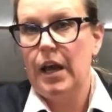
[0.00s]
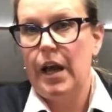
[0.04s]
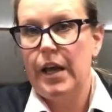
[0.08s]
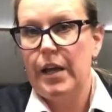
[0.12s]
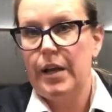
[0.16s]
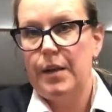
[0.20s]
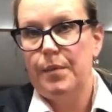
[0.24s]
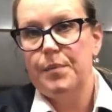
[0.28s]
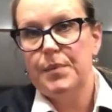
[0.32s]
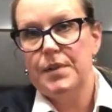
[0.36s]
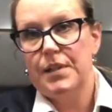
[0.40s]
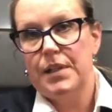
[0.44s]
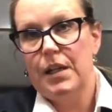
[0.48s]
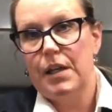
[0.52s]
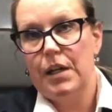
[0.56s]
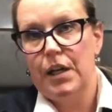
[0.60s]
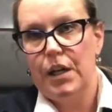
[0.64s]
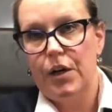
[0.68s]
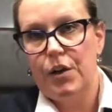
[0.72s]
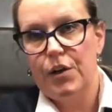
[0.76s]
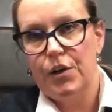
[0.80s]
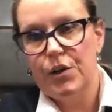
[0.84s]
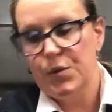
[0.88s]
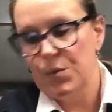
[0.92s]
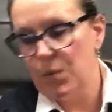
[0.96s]
items in
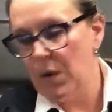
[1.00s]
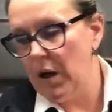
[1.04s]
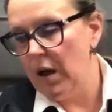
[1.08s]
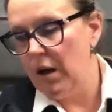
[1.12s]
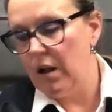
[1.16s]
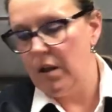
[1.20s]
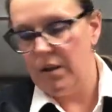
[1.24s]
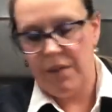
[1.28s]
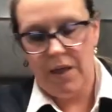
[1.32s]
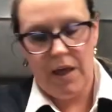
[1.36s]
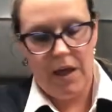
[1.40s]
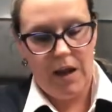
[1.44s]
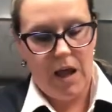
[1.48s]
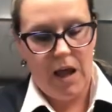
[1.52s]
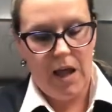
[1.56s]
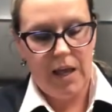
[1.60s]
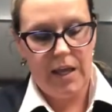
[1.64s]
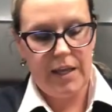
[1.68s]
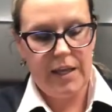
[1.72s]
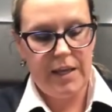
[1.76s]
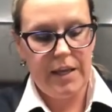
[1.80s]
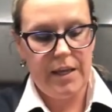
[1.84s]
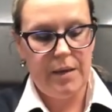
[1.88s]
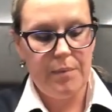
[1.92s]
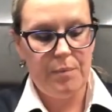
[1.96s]
here as well that I
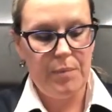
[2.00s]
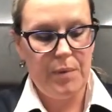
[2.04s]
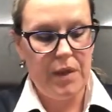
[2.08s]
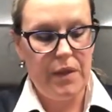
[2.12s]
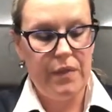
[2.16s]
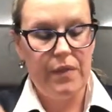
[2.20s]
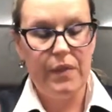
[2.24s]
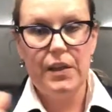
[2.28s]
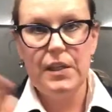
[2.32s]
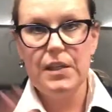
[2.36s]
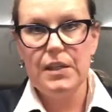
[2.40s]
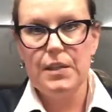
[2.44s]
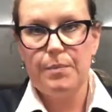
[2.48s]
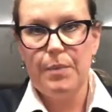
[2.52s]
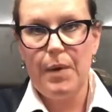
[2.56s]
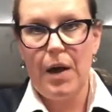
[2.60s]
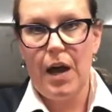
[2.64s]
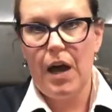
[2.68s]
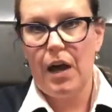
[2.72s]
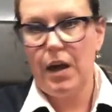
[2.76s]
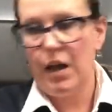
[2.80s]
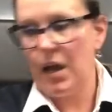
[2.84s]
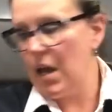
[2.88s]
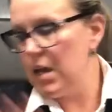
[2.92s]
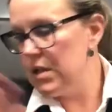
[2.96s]
keep in this
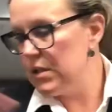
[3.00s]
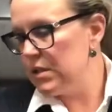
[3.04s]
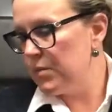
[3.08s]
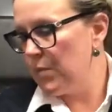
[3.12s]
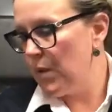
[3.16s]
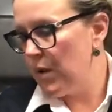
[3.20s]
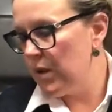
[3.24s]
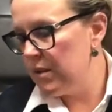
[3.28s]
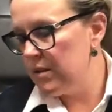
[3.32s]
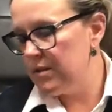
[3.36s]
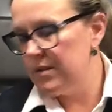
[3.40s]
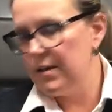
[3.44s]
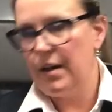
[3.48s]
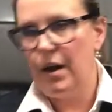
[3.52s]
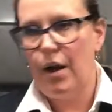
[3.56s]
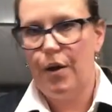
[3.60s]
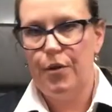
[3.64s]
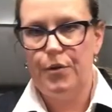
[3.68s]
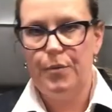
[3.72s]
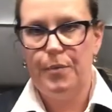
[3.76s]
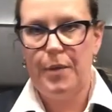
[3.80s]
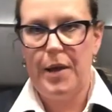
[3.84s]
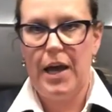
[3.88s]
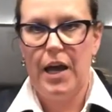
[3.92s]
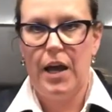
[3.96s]
bag as well as the
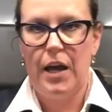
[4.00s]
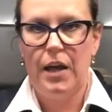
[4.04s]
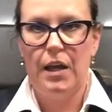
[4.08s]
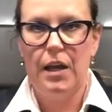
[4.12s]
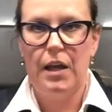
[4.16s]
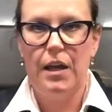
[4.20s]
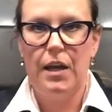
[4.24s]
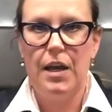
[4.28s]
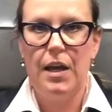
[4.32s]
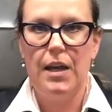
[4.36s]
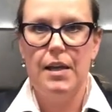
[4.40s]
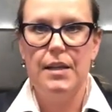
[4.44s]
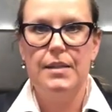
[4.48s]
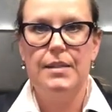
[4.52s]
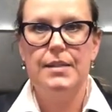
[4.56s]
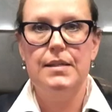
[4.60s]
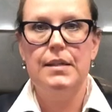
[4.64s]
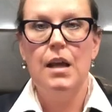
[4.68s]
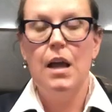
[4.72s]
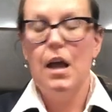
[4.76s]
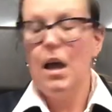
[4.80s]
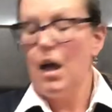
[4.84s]
other bag in case,